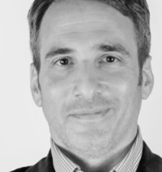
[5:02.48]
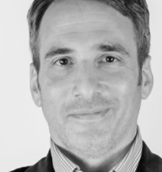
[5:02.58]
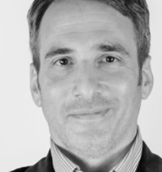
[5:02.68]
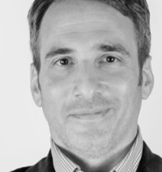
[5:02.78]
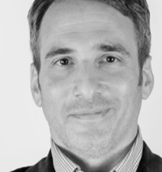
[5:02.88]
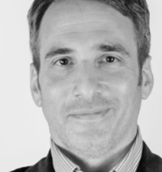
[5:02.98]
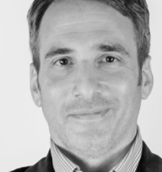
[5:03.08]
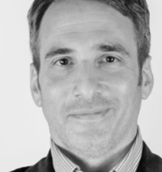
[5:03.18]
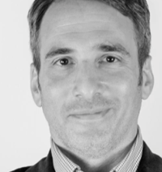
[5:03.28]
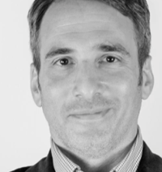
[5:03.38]

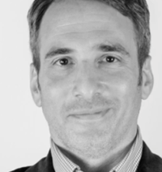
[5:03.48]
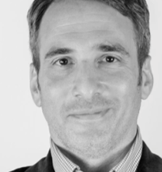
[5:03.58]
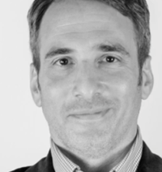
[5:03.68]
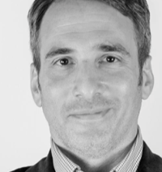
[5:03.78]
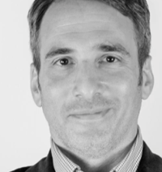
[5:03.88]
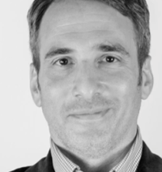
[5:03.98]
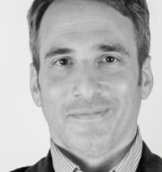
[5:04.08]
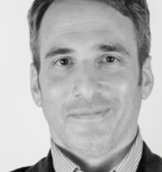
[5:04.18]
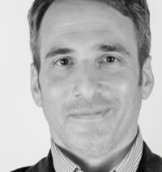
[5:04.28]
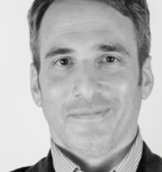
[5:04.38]

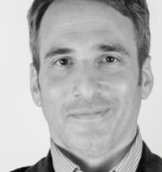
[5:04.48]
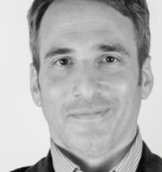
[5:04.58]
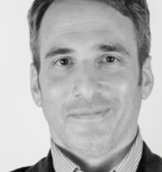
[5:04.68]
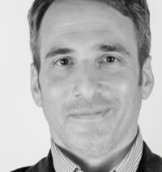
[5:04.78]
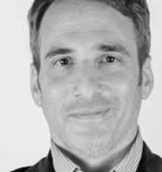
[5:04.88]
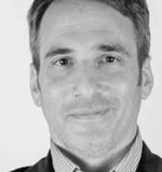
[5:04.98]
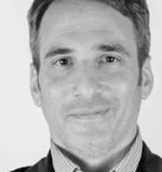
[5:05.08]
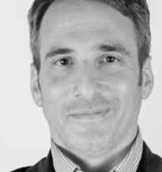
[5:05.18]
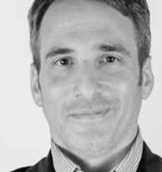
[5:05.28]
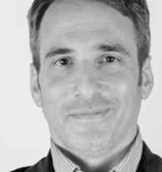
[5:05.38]

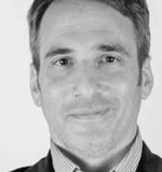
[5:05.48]
[no speech]